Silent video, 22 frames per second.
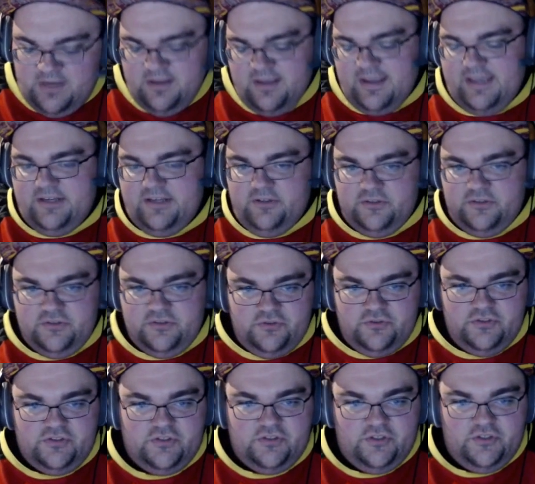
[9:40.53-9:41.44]
And also
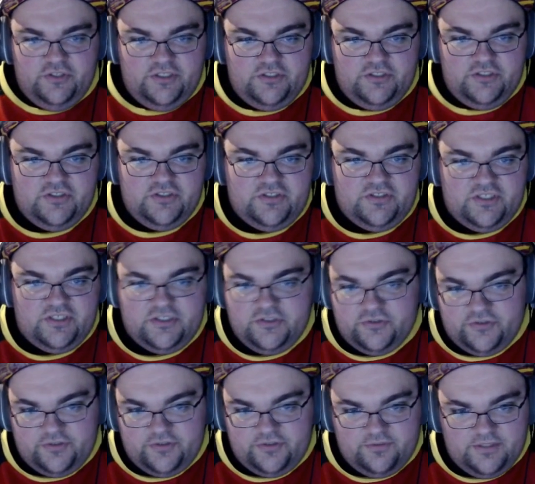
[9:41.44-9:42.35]
just good. It just digs
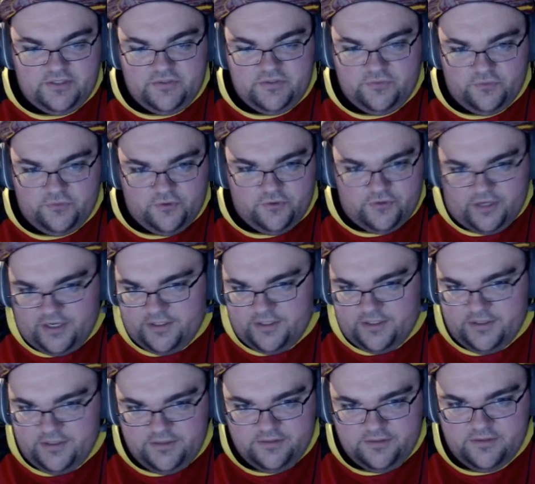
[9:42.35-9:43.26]
through your
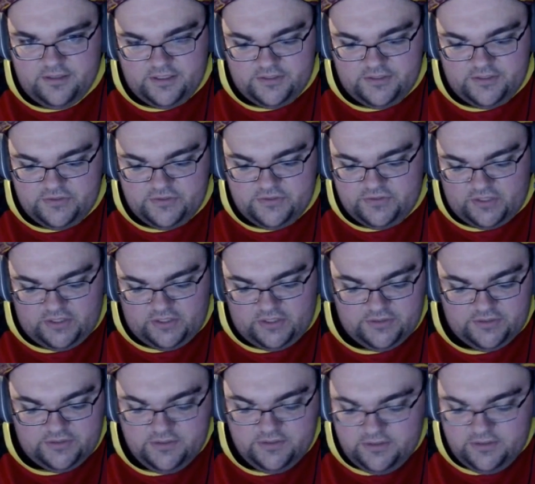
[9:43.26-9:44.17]
deck. It's just
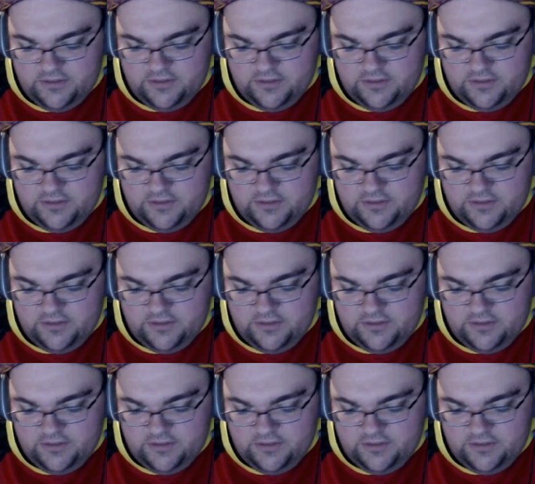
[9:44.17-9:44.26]
solid.